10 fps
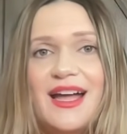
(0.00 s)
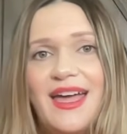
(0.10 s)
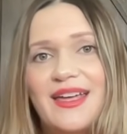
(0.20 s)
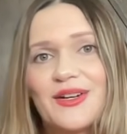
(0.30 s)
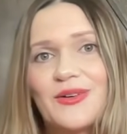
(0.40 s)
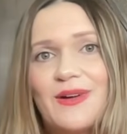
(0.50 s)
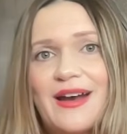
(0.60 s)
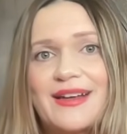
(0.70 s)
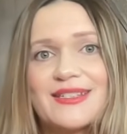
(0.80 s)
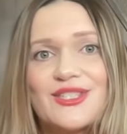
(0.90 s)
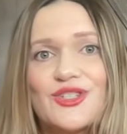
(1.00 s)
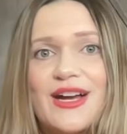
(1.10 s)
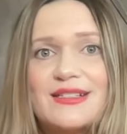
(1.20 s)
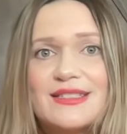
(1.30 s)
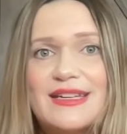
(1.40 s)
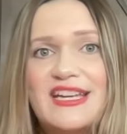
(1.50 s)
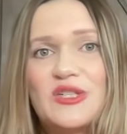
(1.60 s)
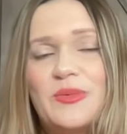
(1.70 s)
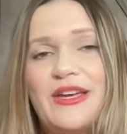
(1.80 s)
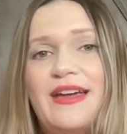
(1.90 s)
and chronic stress,
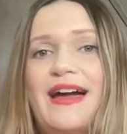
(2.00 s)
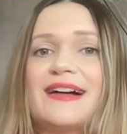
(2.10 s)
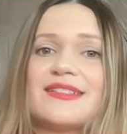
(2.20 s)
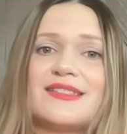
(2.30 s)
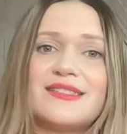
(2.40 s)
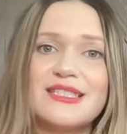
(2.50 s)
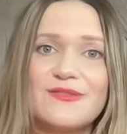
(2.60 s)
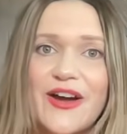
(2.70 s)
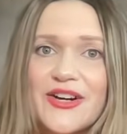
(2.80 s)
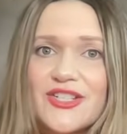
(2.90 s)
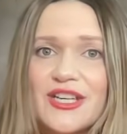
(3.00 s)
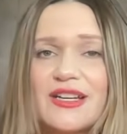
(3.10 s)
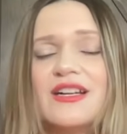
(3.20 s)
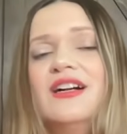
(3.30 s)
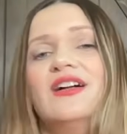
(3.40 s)
HPA axis dysfunction,